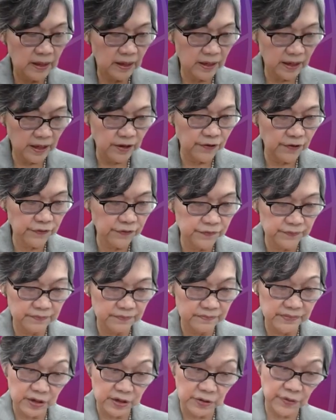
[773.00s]
if
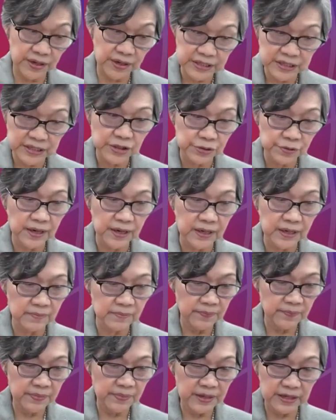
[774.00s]
the greatest threat
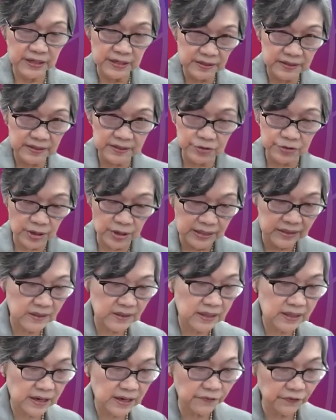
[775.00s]
is
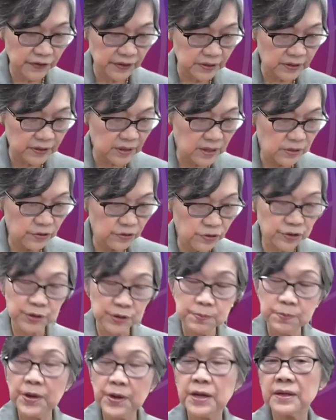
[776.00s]
China's efforts to
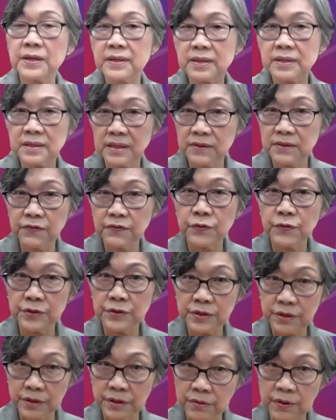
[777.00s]
spread its
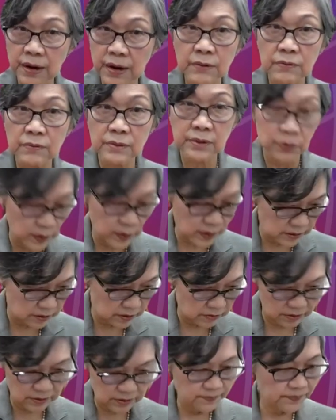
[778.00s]
influence around the world.
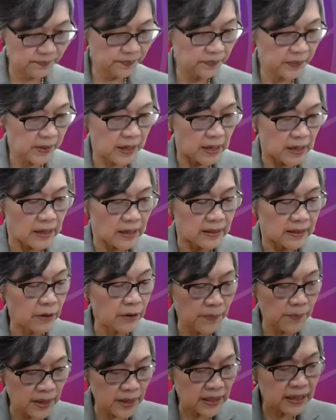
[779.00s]

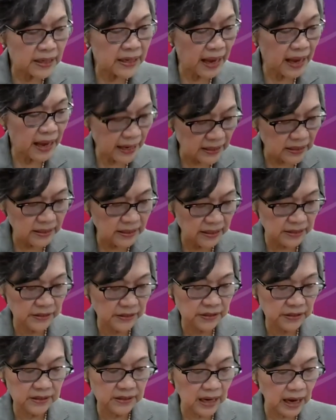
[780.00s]
Now, many
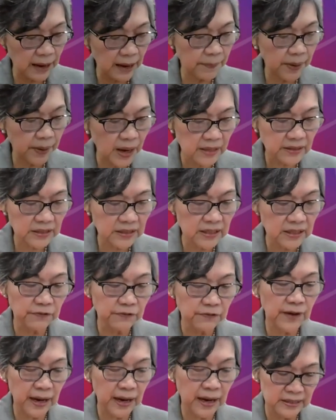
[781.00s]
analysts are passing it
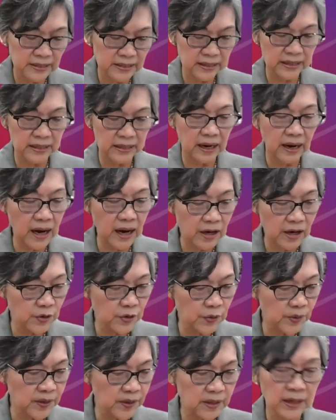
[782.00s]
finally,
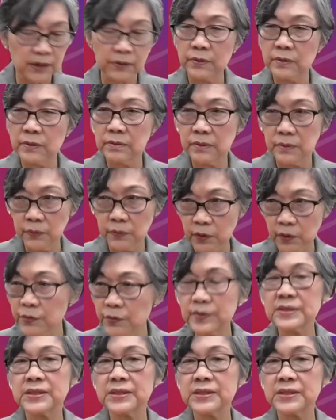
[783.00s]
arguing that what we